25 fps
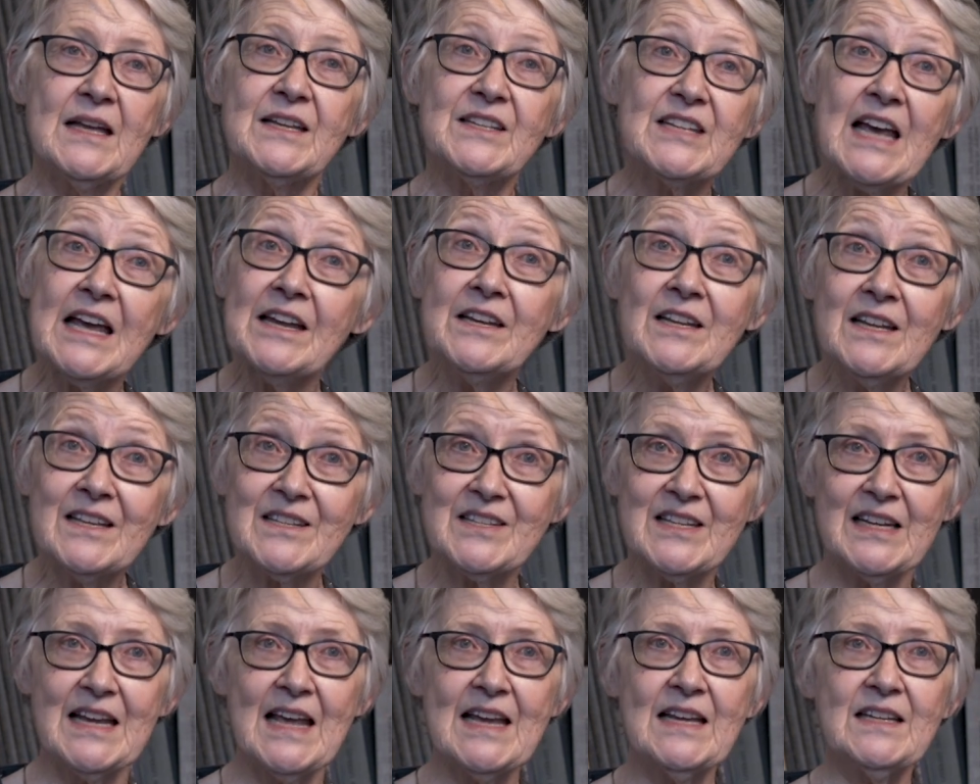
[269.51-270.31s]
10
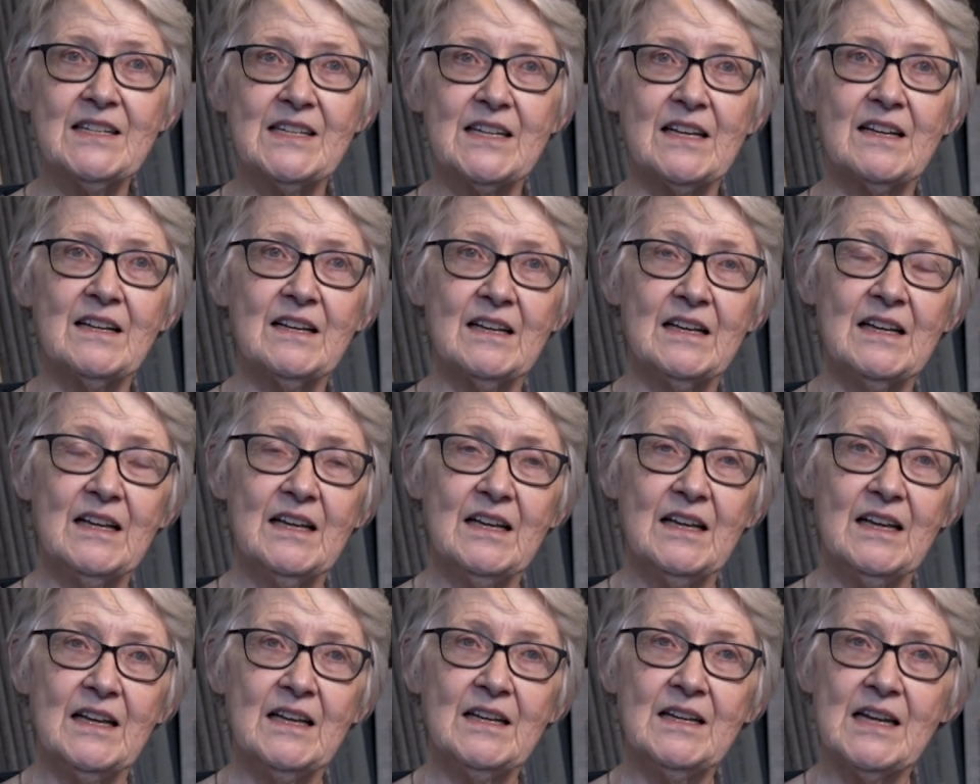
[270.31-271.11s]
years later,
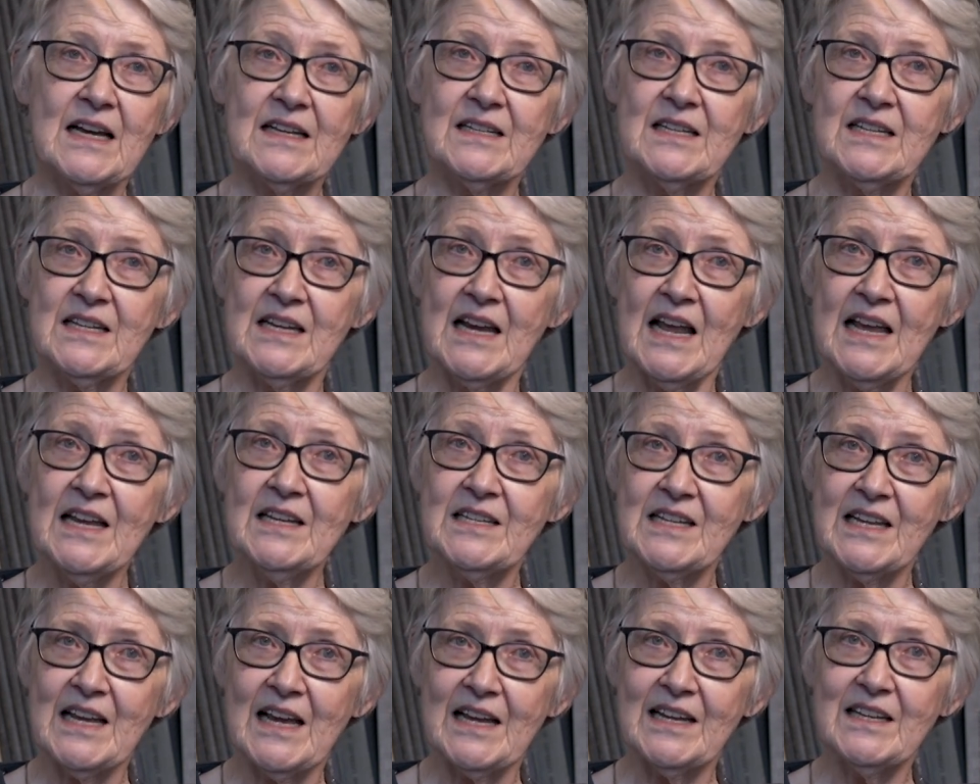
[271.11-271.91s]
in
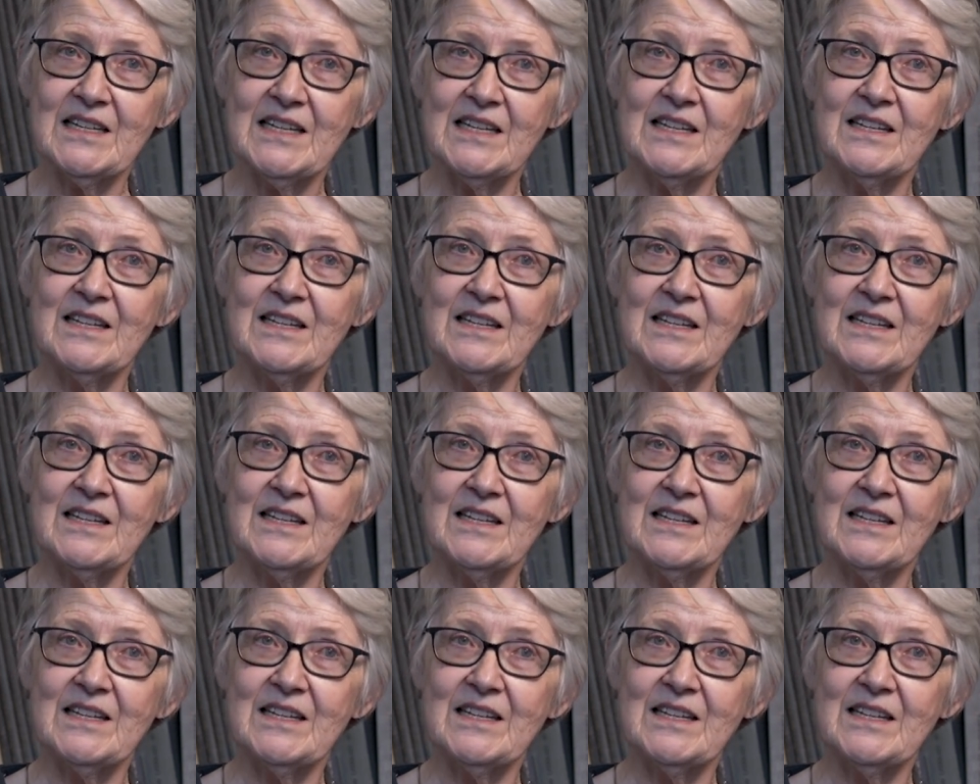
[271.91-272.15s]
1988,